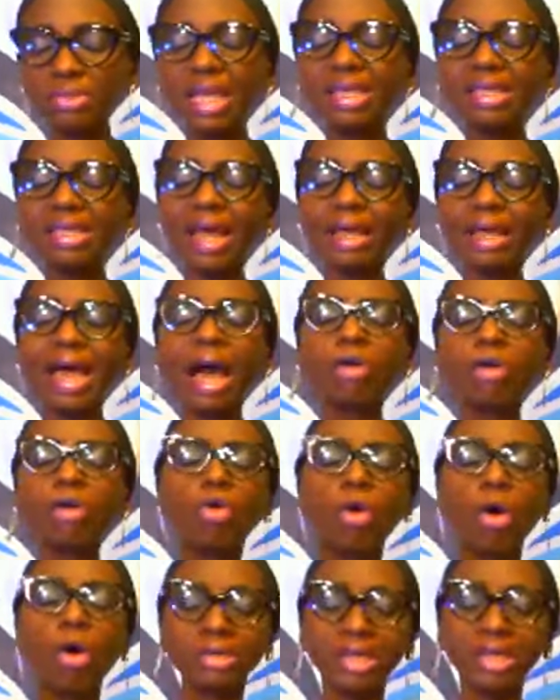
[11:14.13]
that
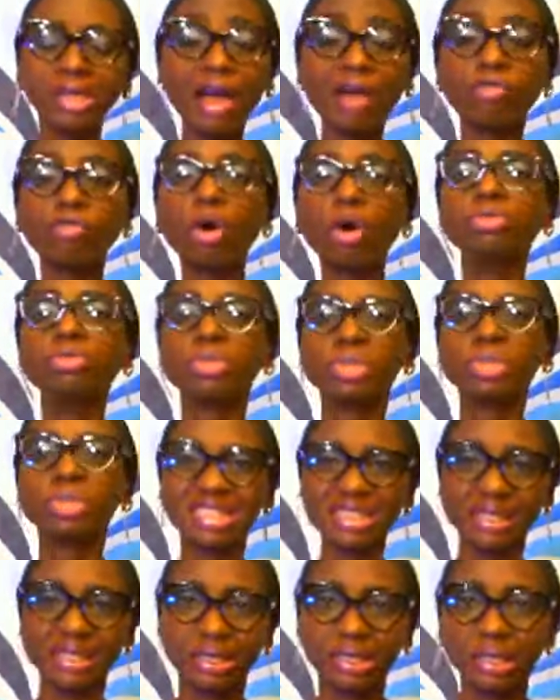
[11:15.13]
God I have come to
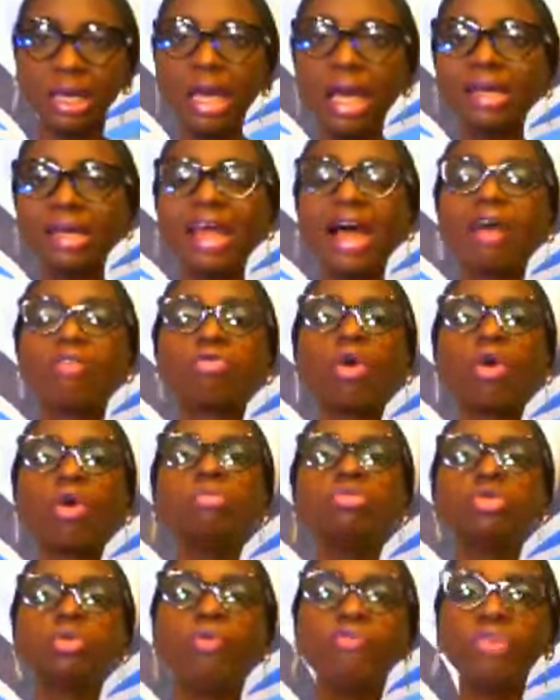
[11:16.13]
seek, that I have
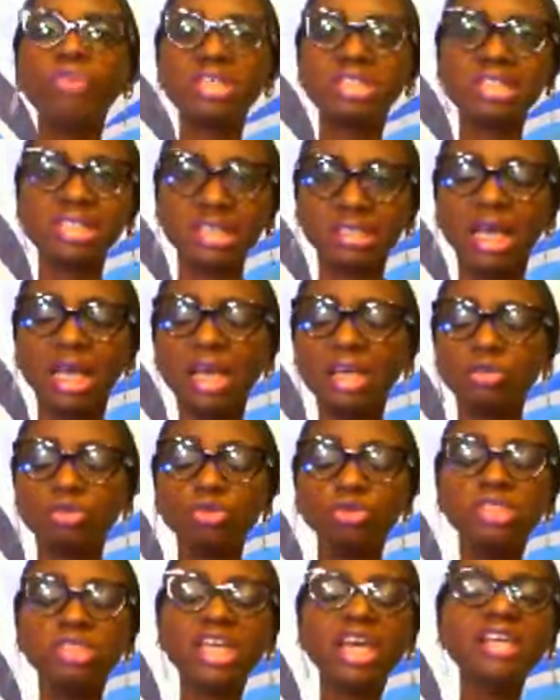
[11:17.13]
come to visit
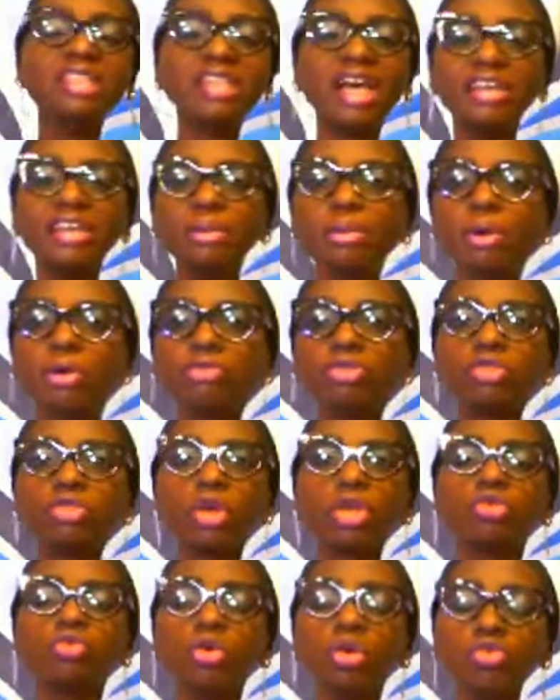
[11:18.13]
today in the name of
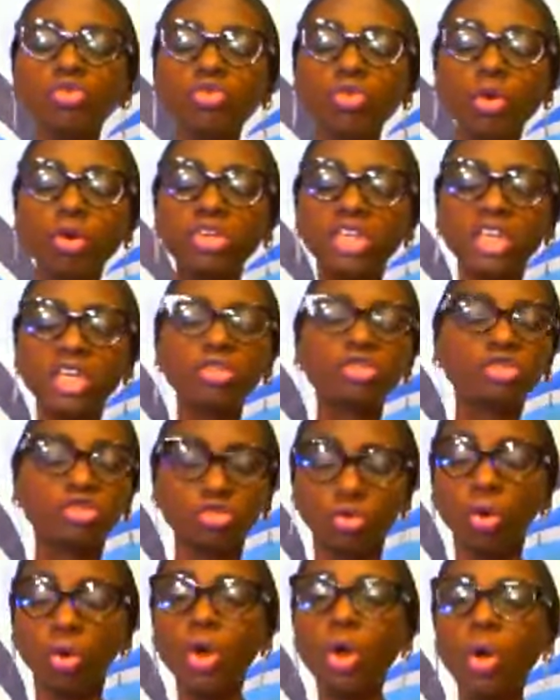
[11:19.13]
Jesus, will locate
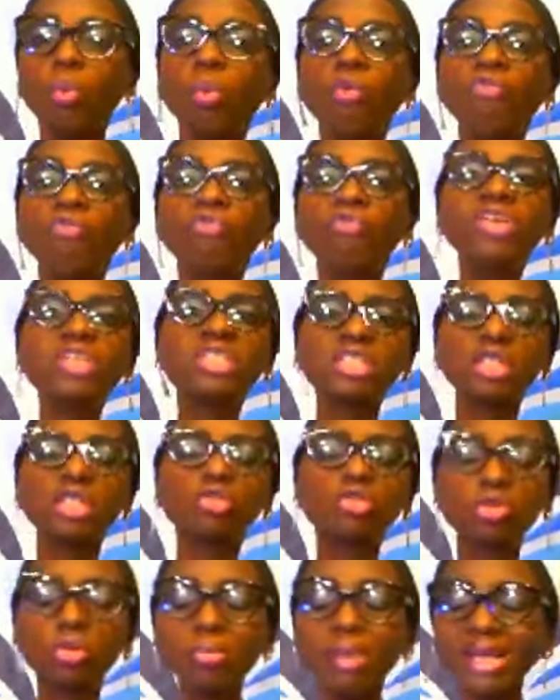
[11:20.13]
you, will
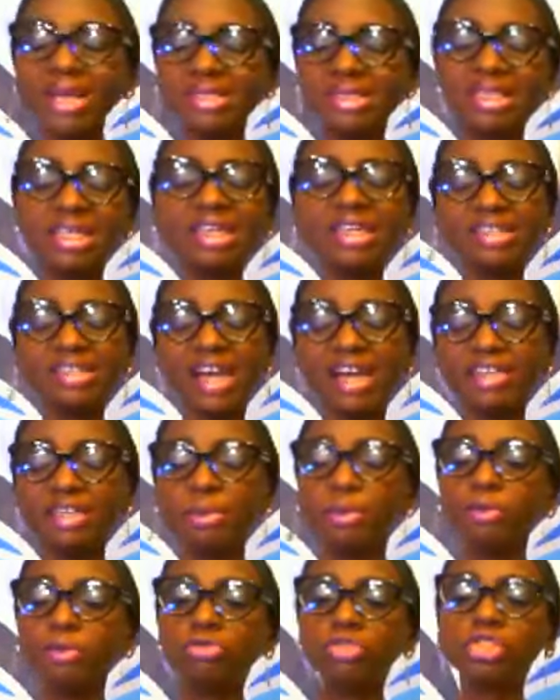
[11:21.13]
visit you mightily in the
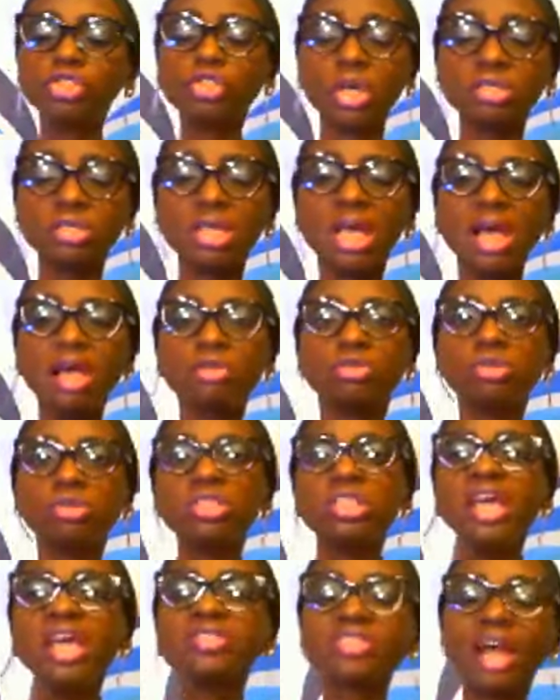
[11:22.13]
name of Jesus.
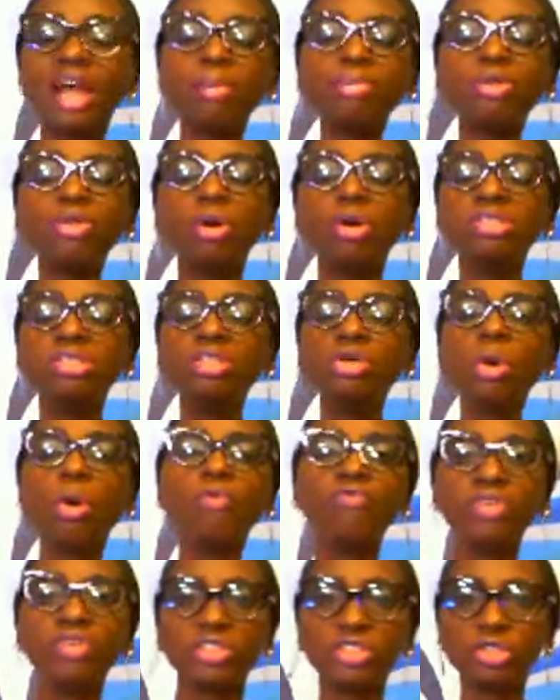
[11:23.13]
Today shall be your day
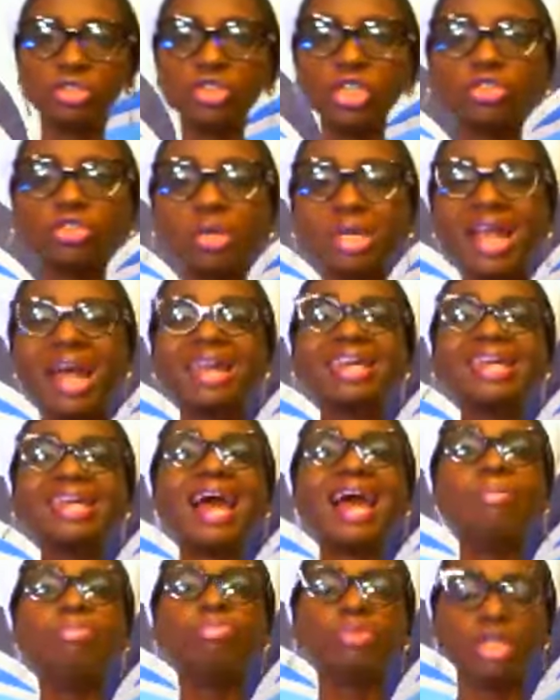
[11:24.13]
of visitation and
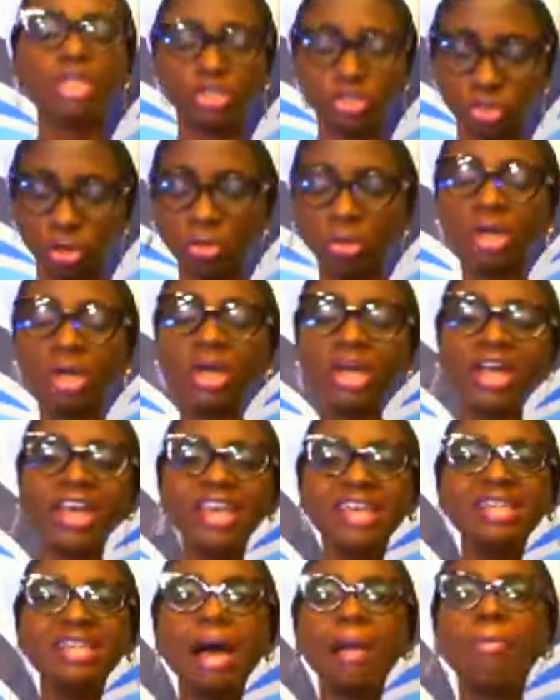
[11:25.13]
liberation
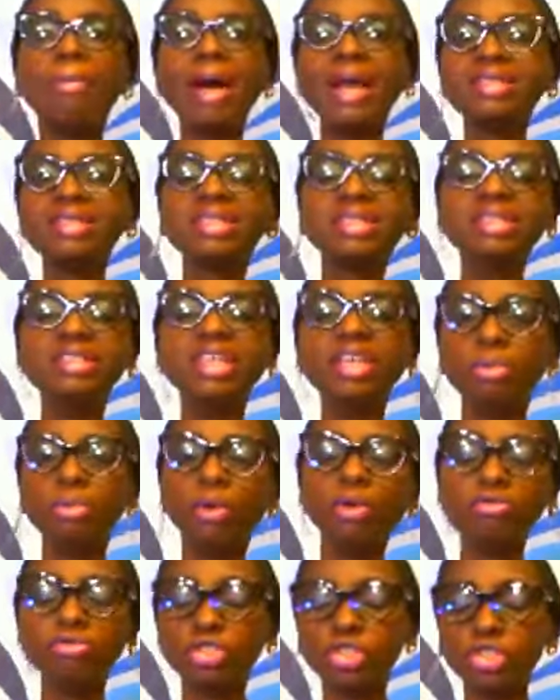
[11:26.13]
in the mighty name
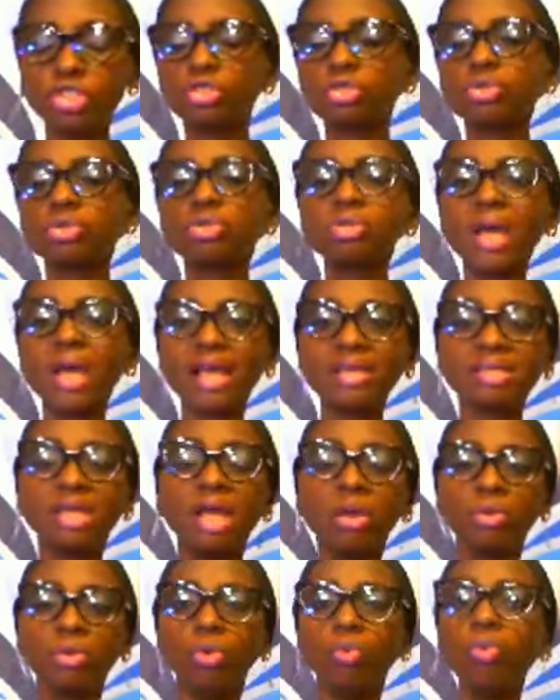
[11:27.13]
of Jesus Christ.
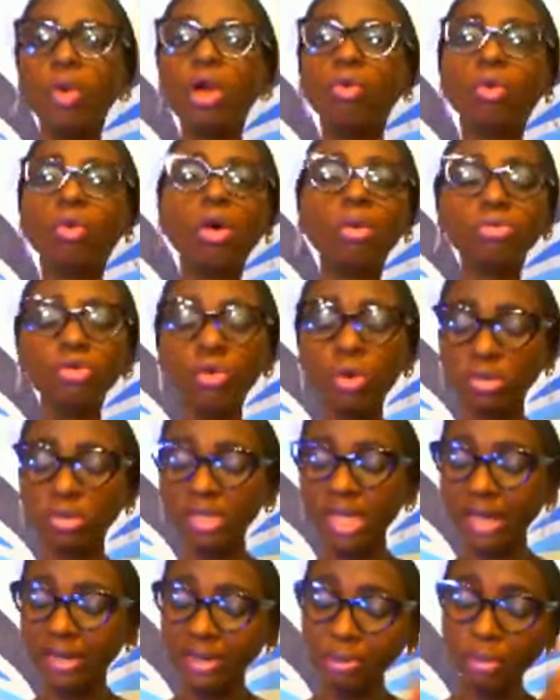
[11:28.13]
We welcome you in
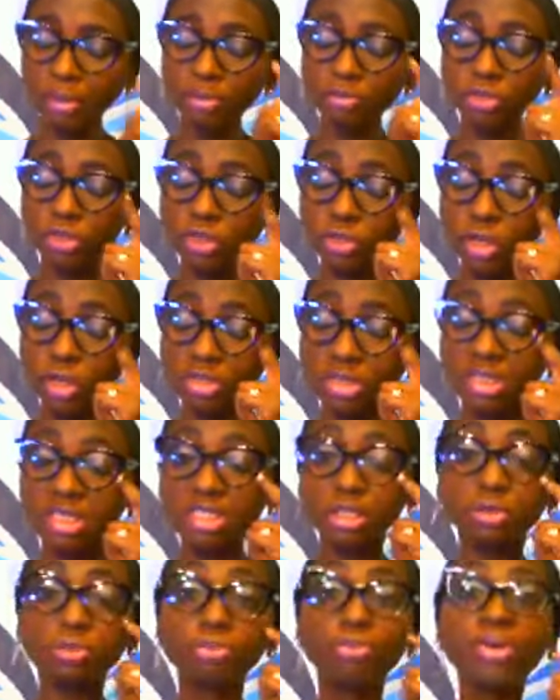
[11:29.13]
the name of Jesus.
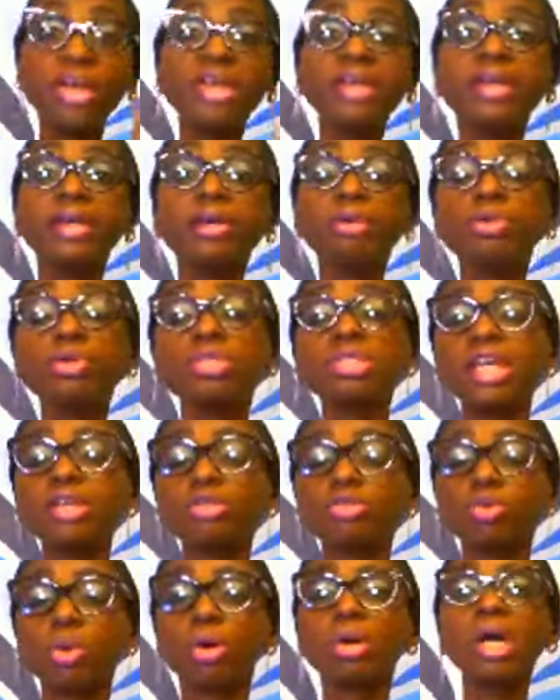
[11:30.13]
This is Praying Eagles
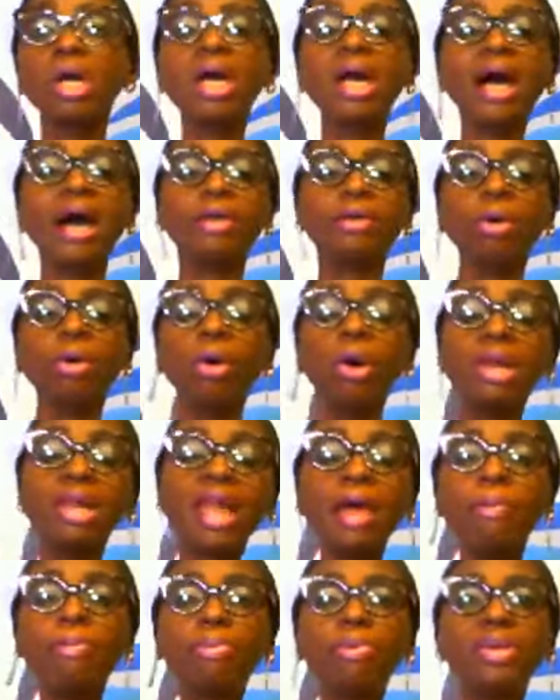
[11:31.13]
Network, an
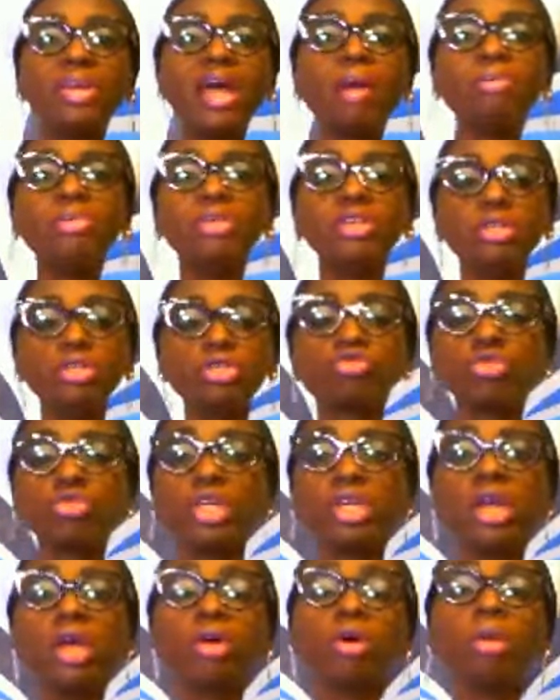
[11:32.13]
online prayer
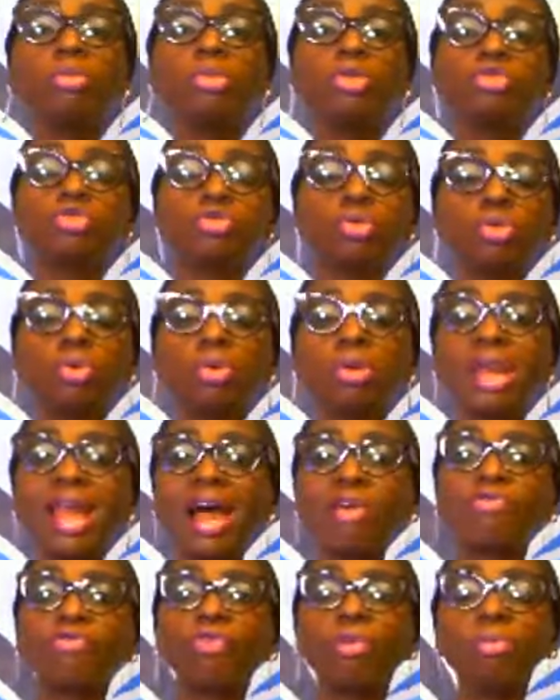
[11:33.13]
ministry coming to you
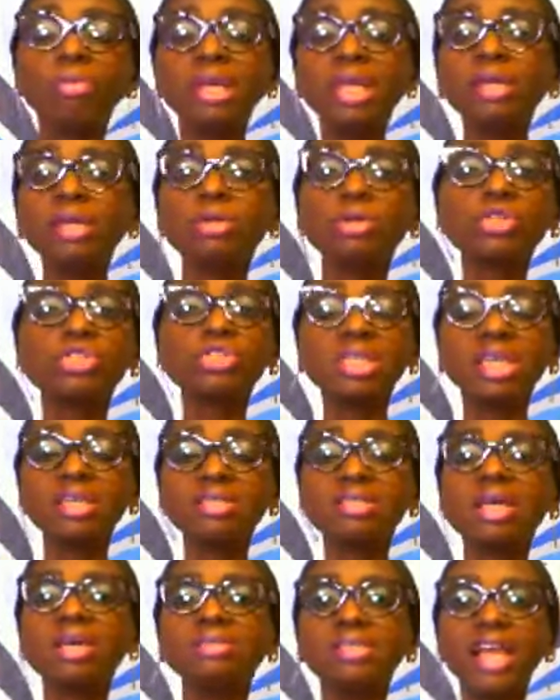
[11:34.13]
live from Lagos
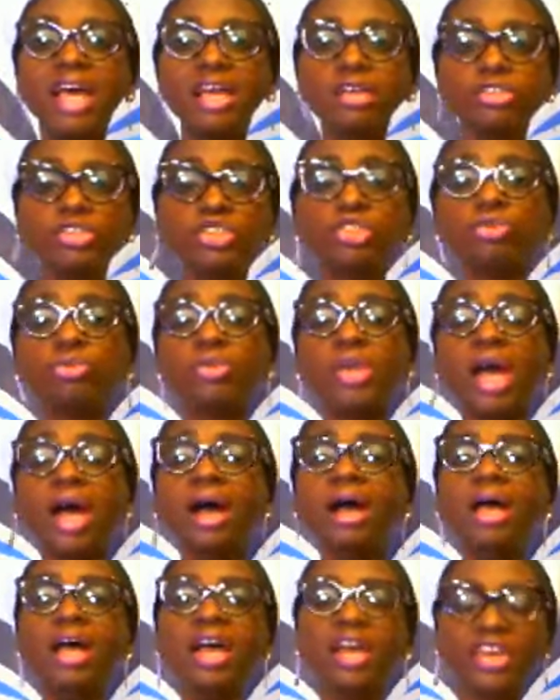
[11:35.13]
State, Nigeria,
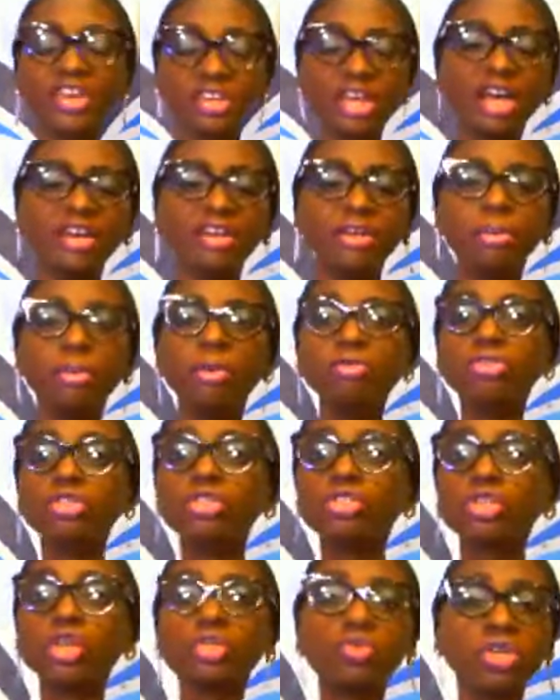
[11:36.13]
in the name of
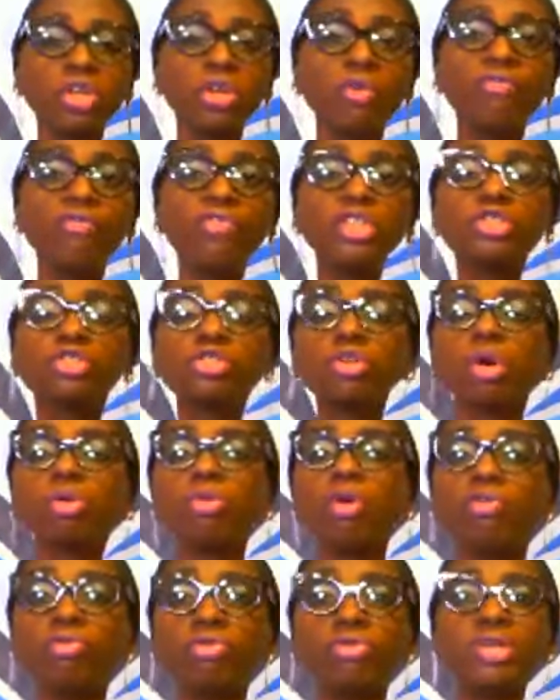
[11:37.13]
Jesus, with a vision
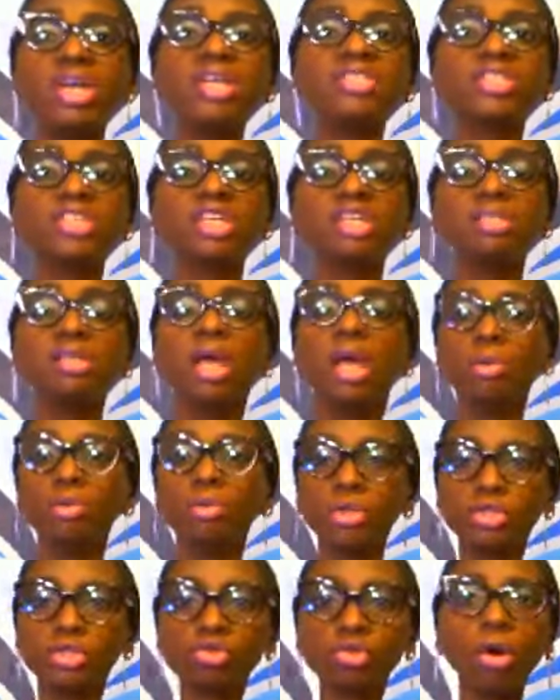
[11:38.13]
of raising,
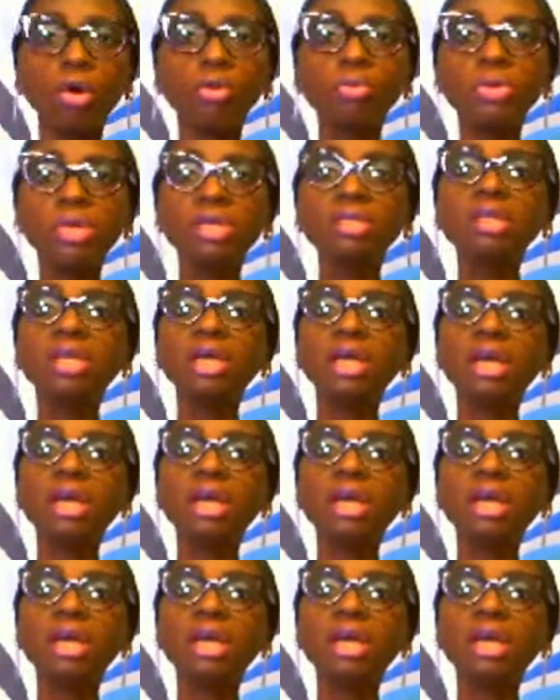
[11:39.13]
restoring